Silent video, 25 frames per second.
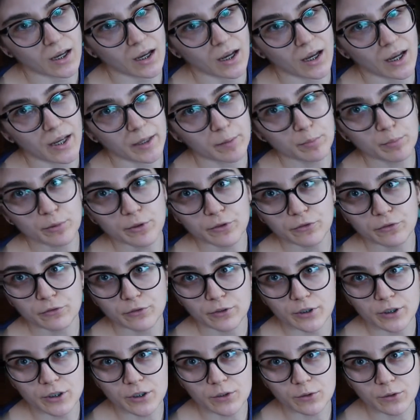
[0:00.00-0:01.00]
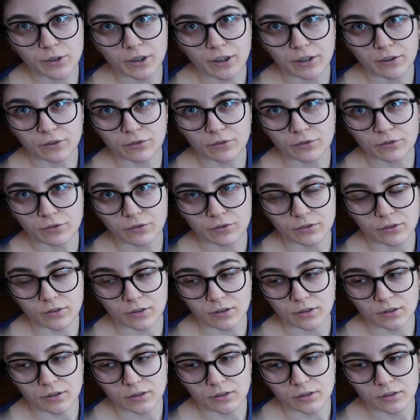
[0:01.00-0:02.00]
I prefer to have
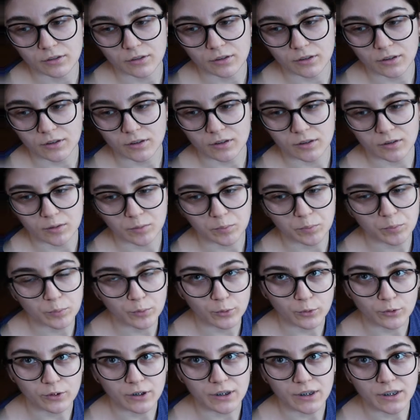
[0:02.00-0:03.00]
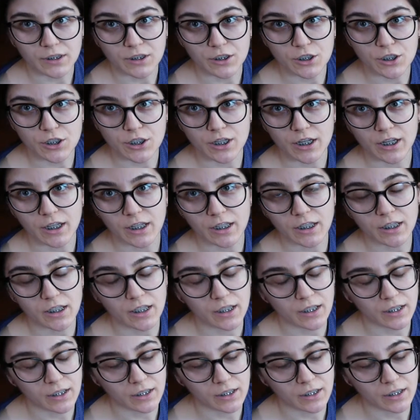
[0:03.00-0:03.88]
a protein shake